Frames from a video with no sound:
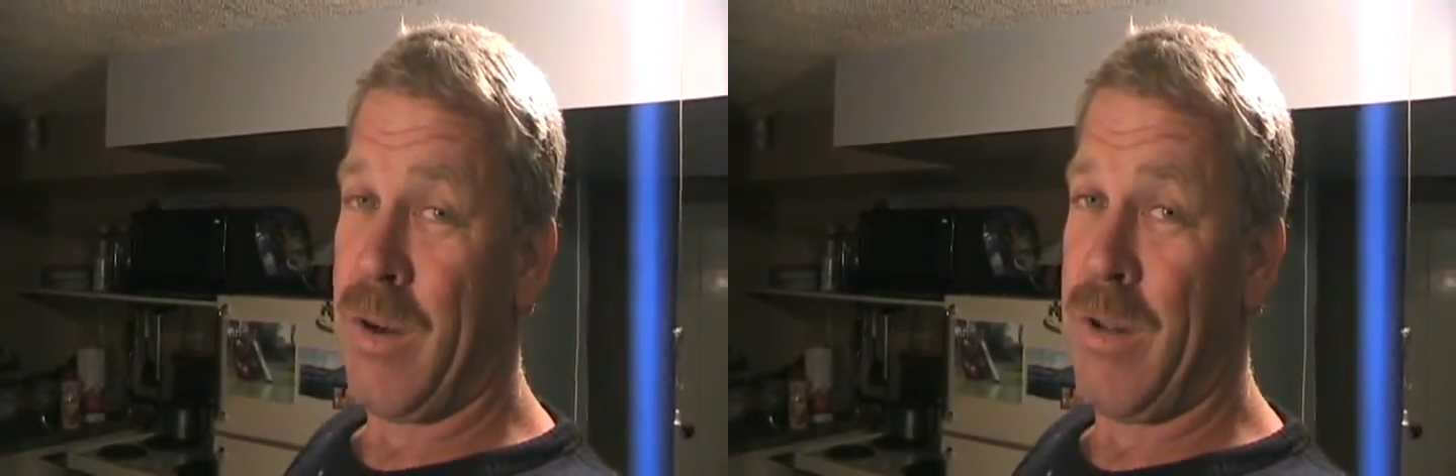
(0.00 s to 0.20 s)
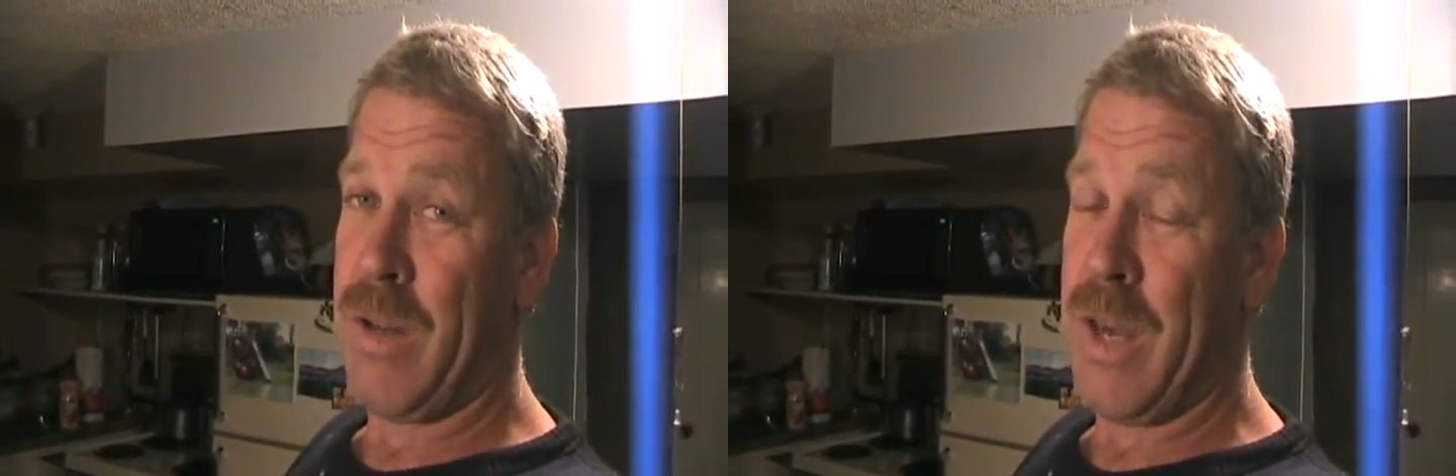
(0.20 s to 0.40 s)

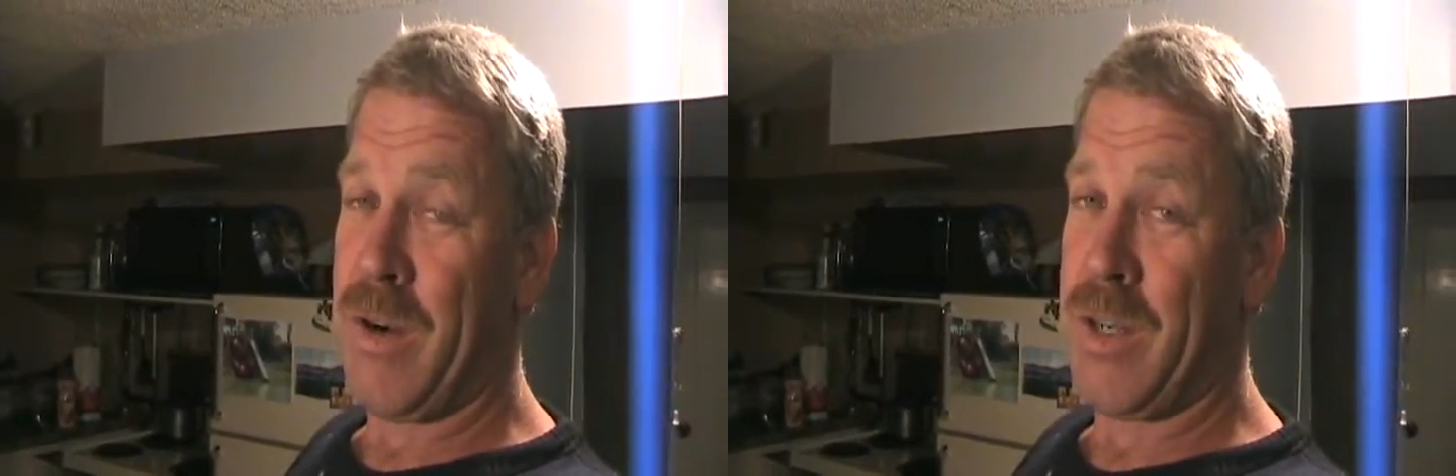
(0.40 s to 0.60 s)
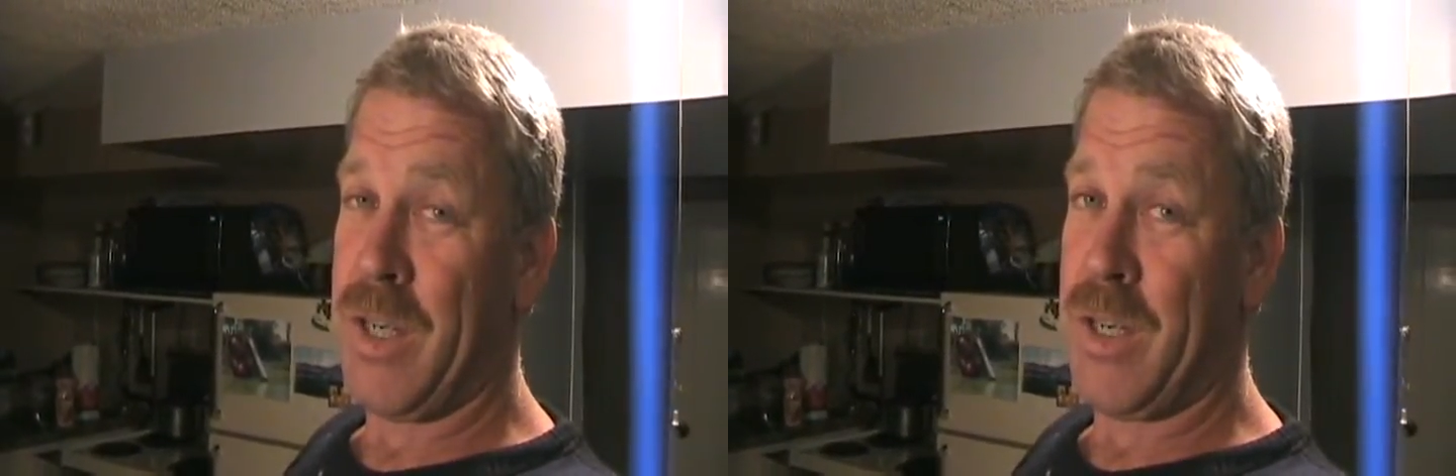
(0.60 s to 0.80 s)
all the
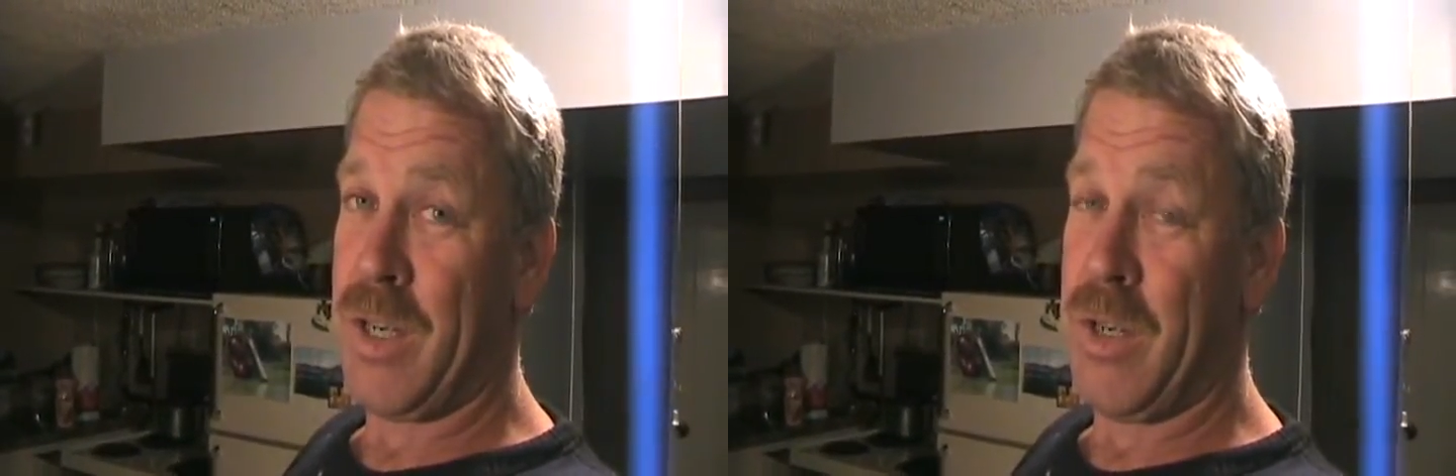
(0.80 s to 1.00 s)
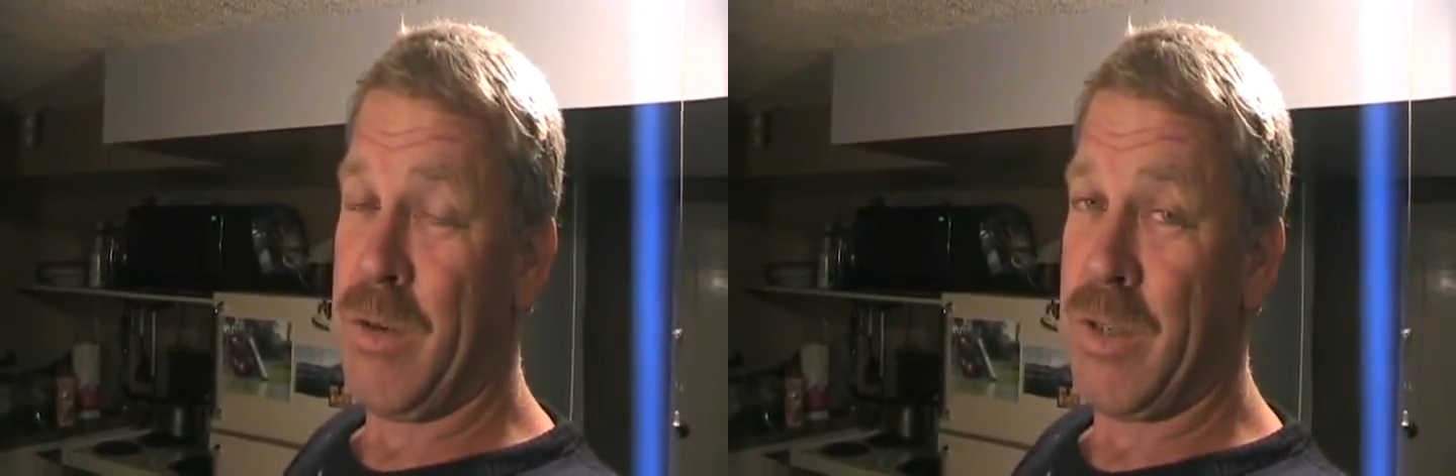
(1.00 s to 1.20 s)
energy to
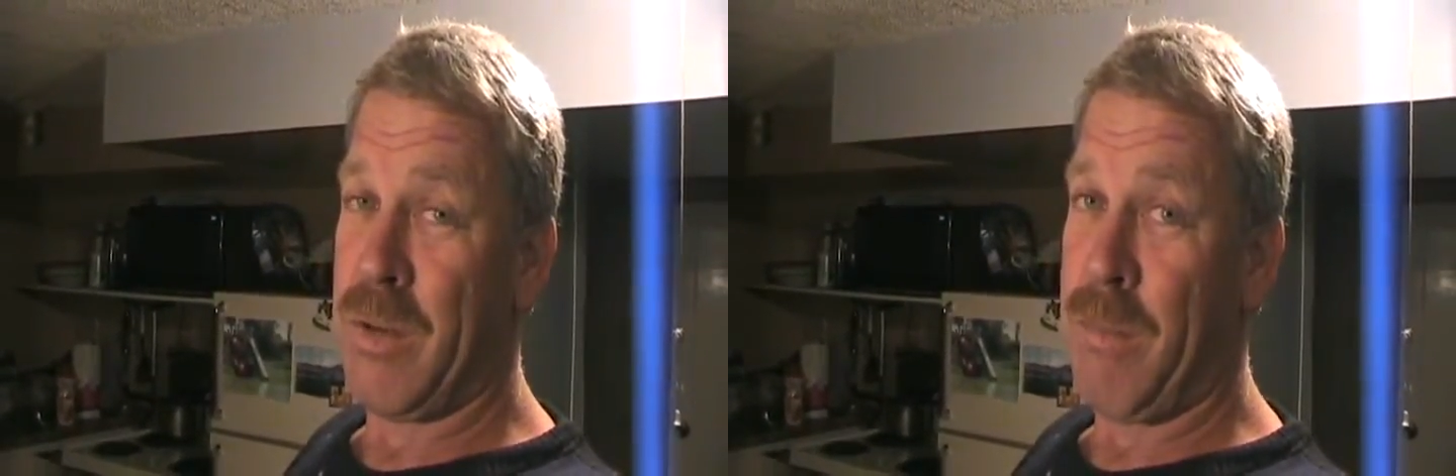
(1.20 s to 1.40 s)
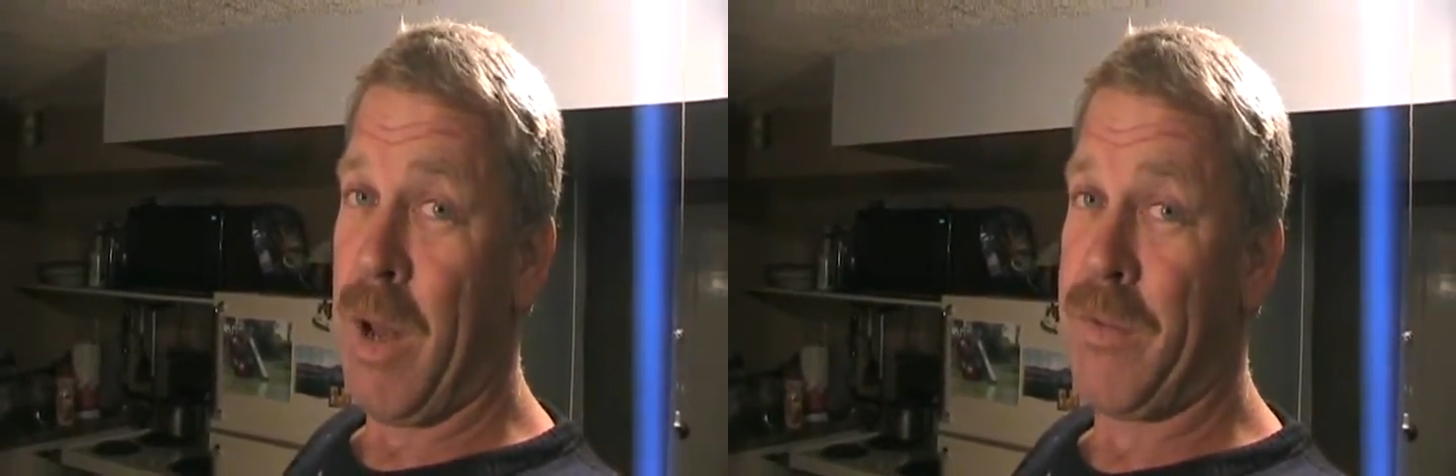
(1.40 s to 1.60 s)
use
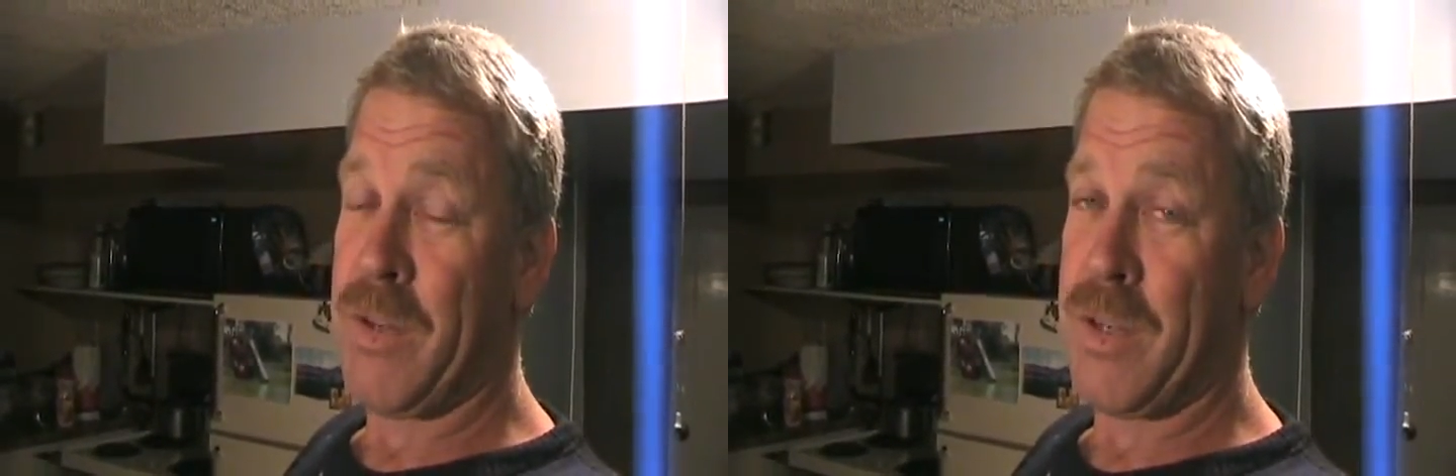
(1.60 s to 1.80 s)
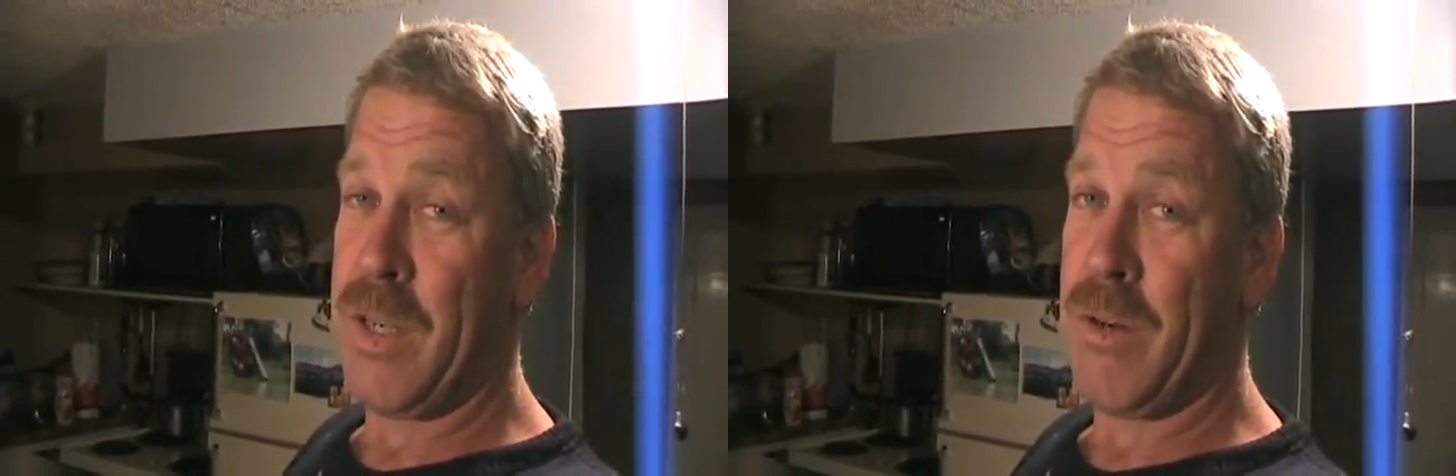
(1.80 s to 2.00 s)
to melt the
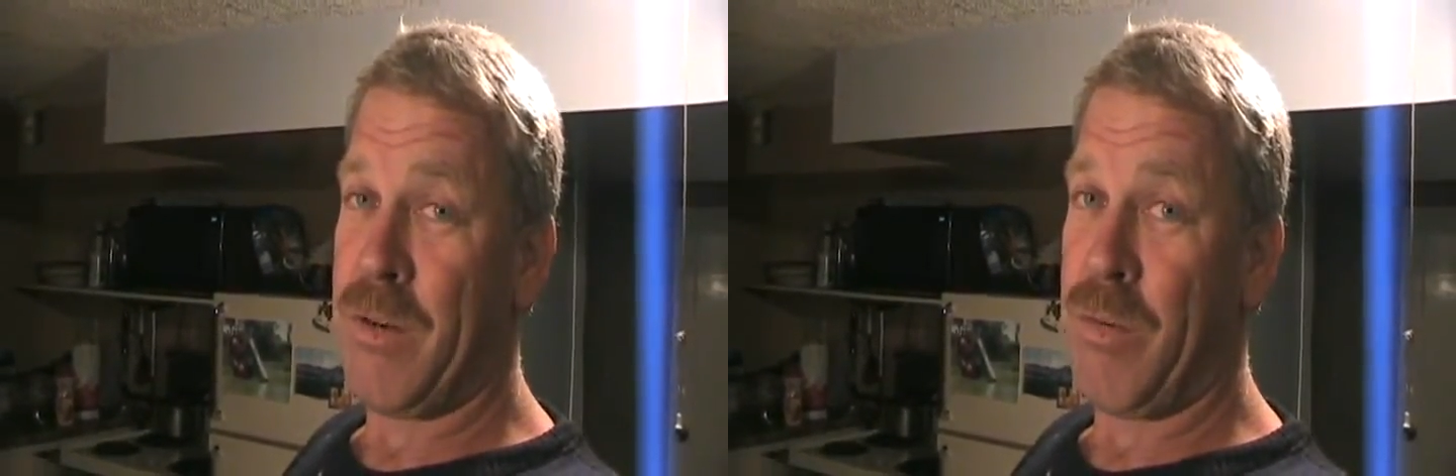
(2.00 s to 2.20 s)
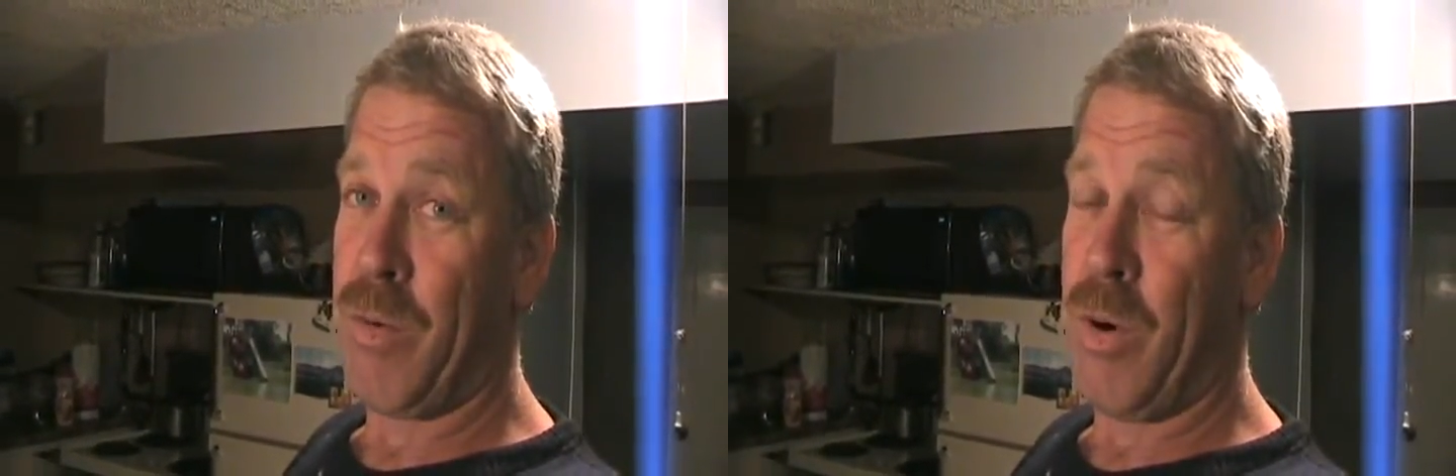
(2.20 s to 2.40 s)

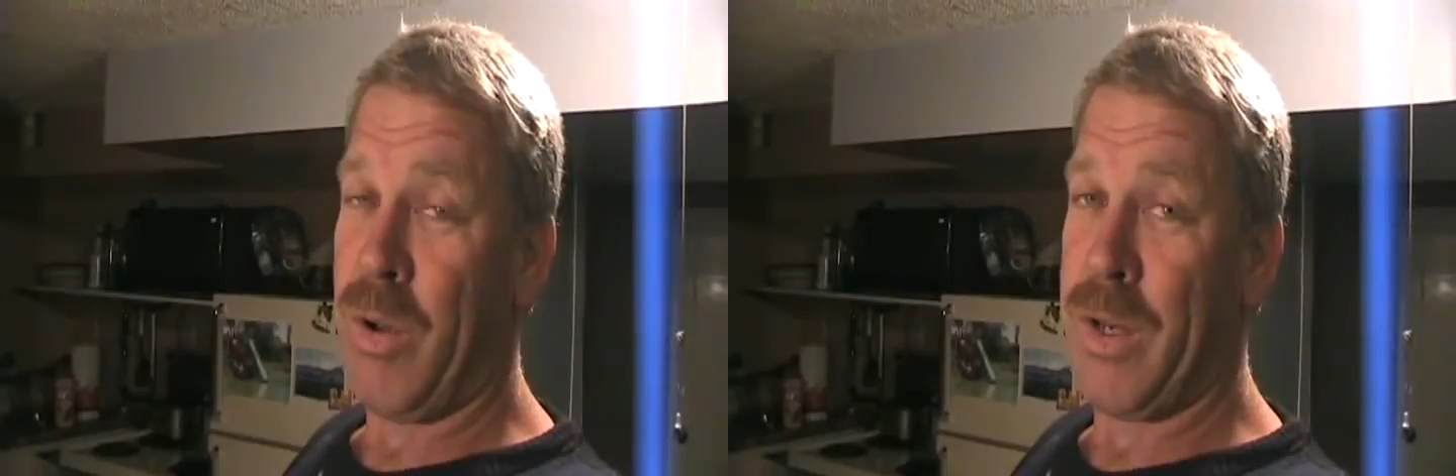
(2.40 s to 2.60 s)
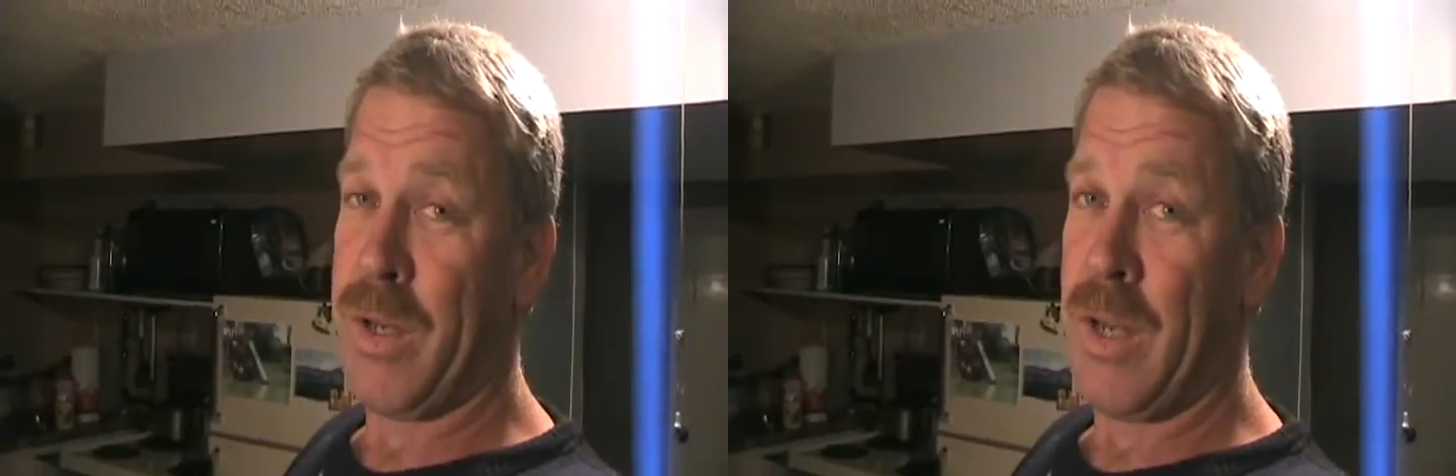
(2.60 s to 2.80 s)
steel,
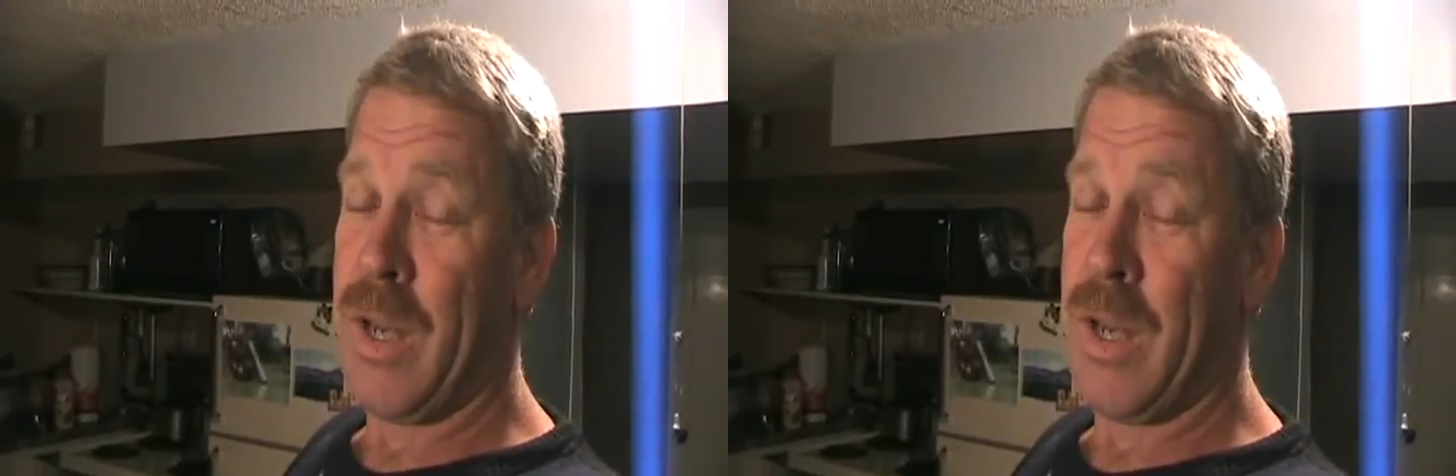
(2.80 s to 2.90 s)
roll it,